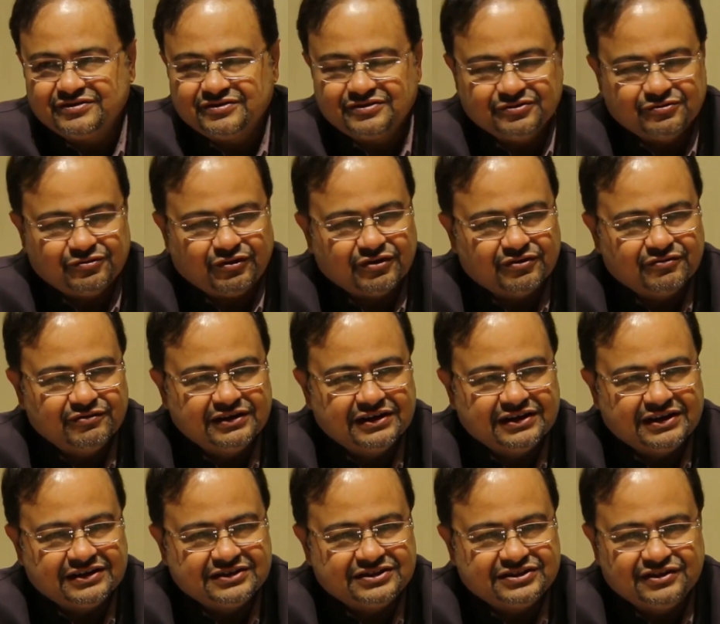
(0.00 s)
So what
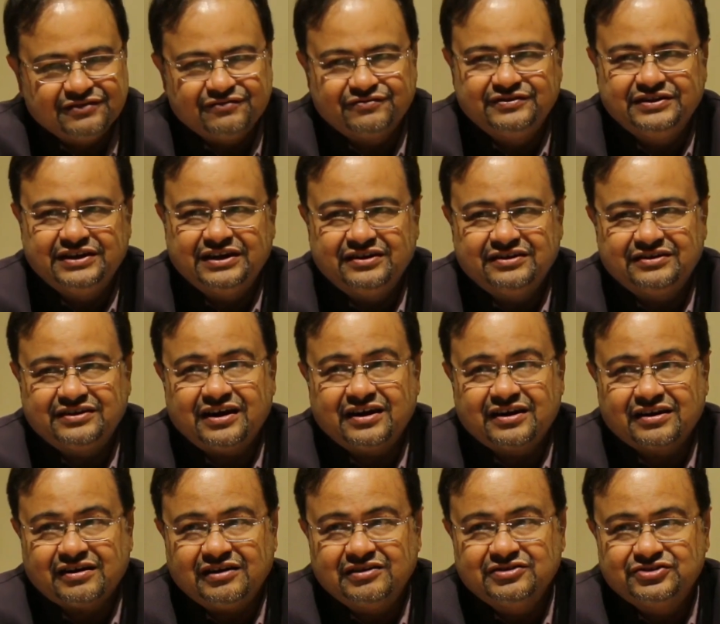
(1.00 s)
will shift the
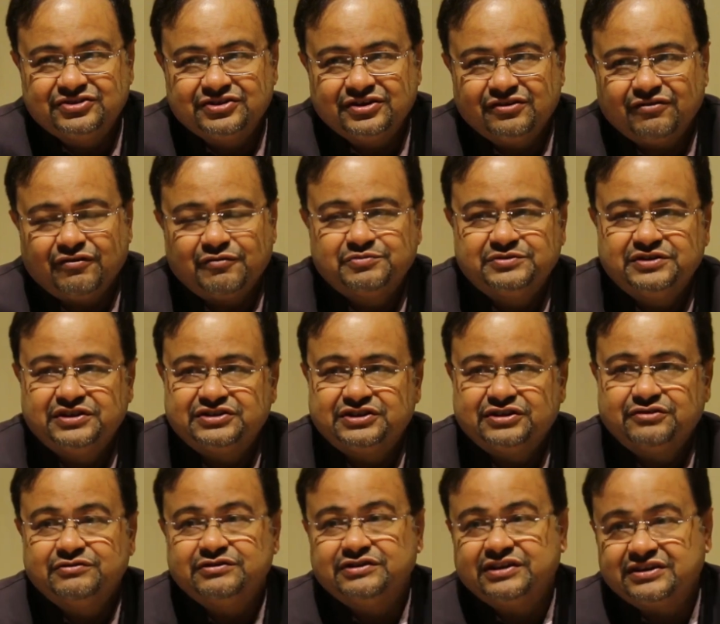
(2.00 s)
entire culture?
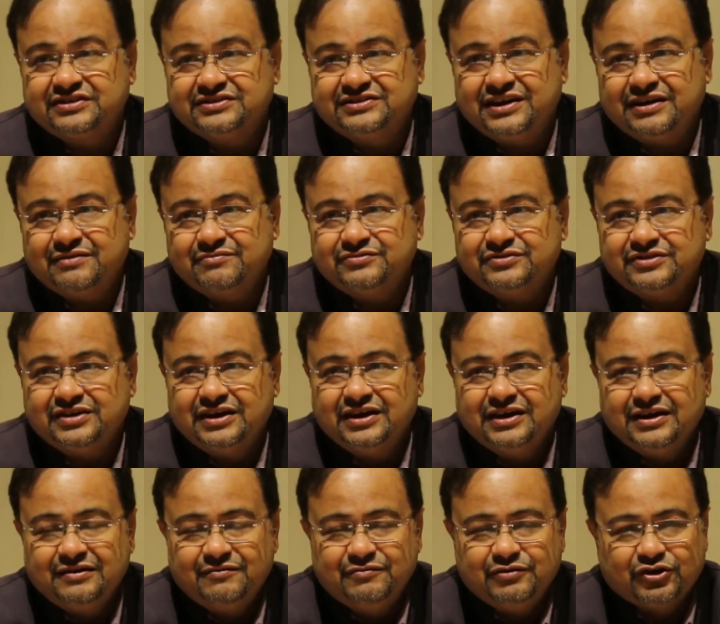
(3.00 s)
Obsession with exams,
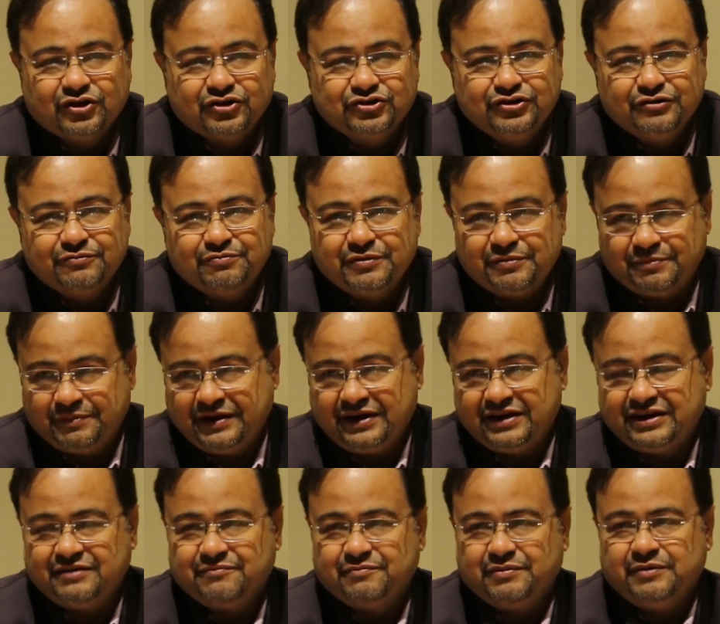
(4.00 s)
because you're
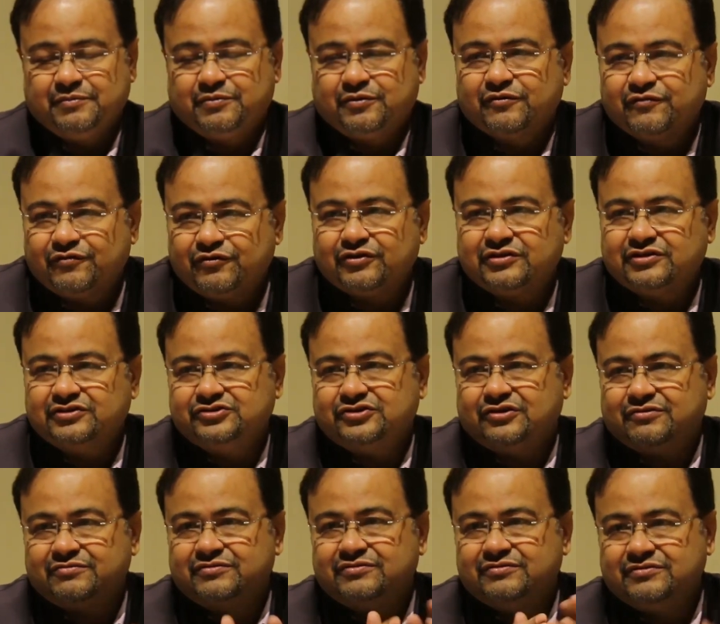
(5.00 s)
preparing people for the
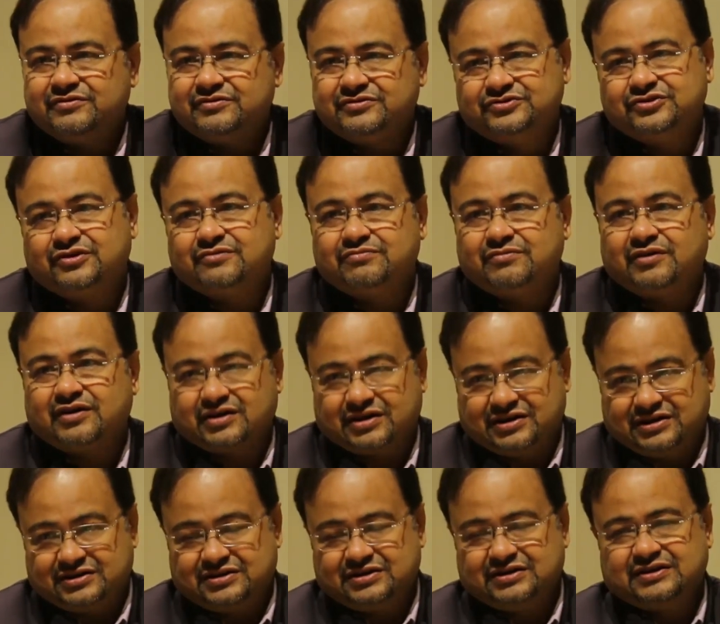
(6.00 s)
job
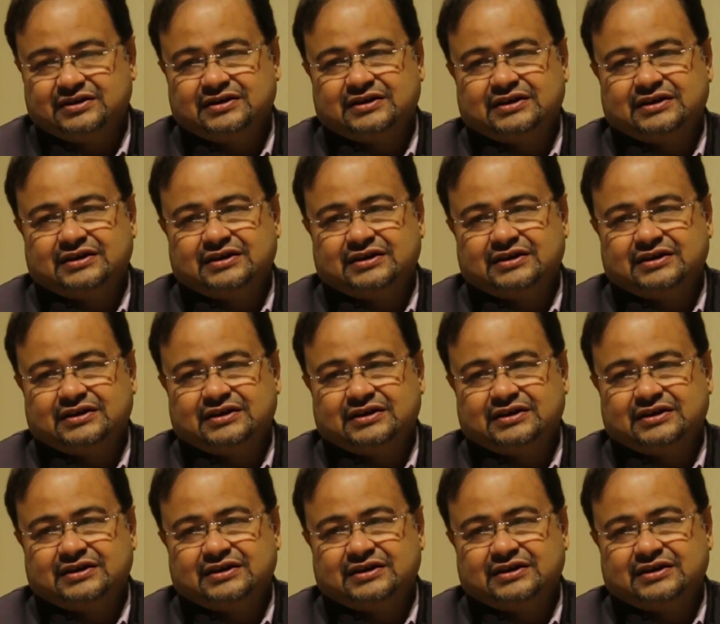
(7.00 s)
market.